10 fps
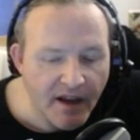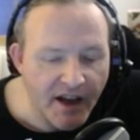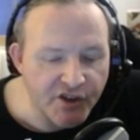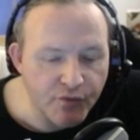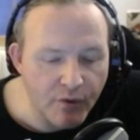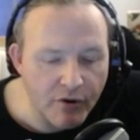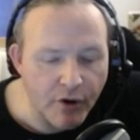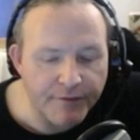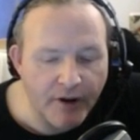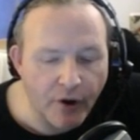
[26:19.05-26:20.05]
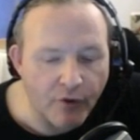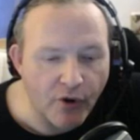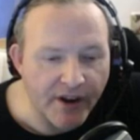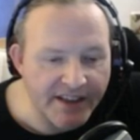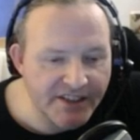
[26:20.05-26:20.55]
and you won't go far
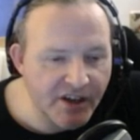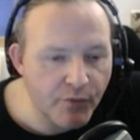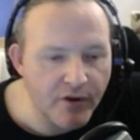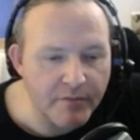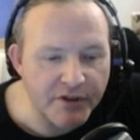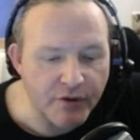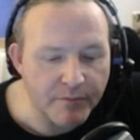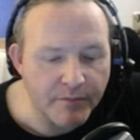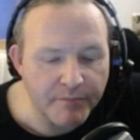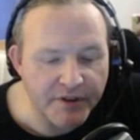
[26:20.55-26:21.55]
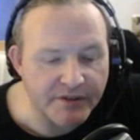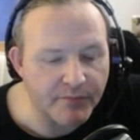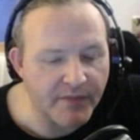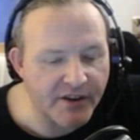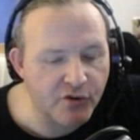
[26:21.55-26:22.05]
wrong. It's somewhere in between, but
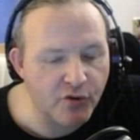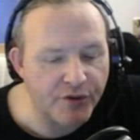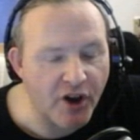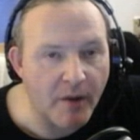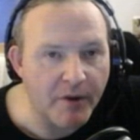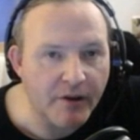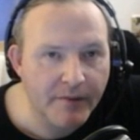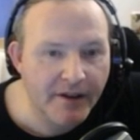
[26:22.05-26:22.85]
ignore the armour.